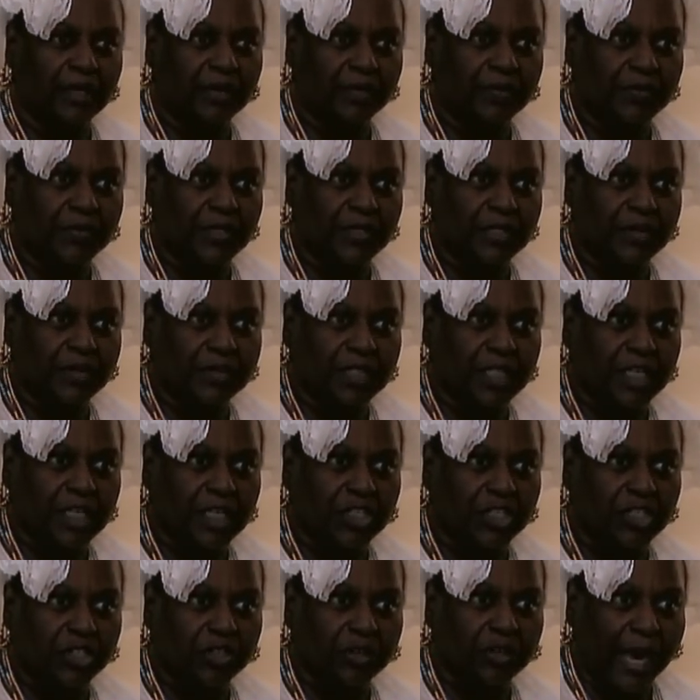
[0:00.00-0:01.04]
comes
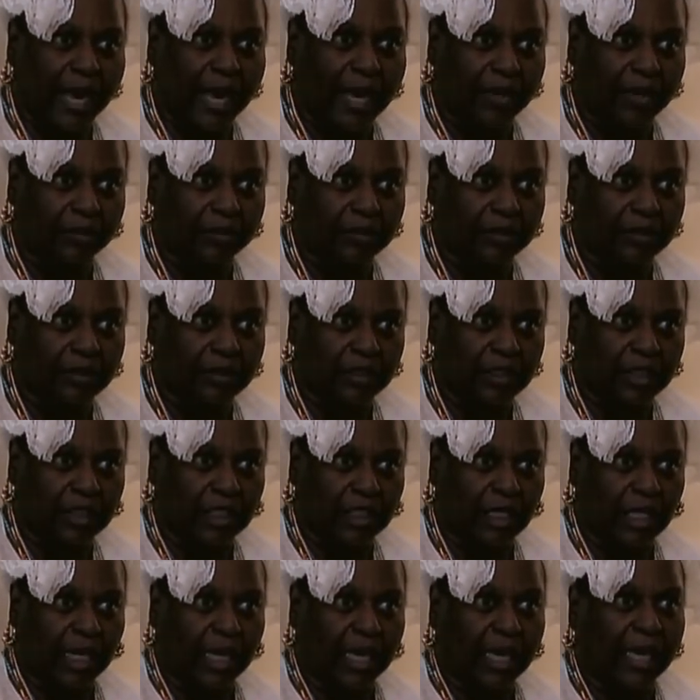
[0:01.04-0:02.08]
teacher out.
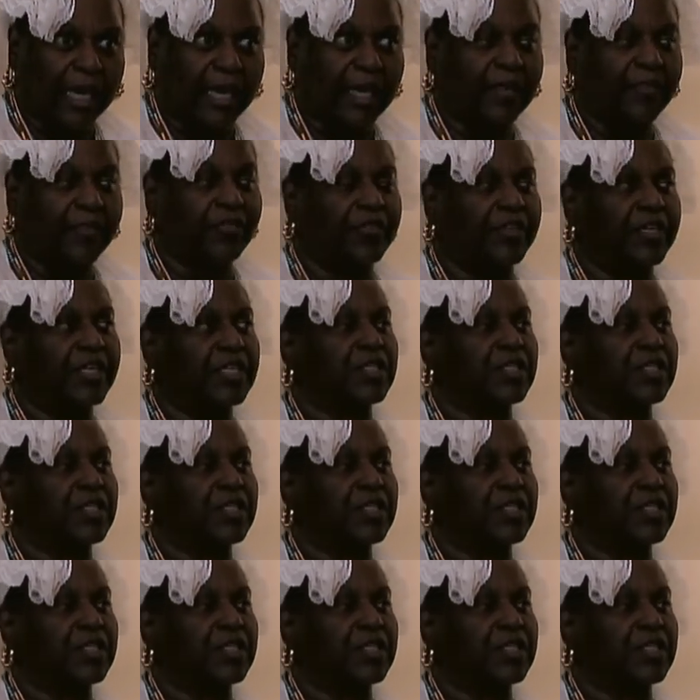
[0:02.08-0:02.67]
And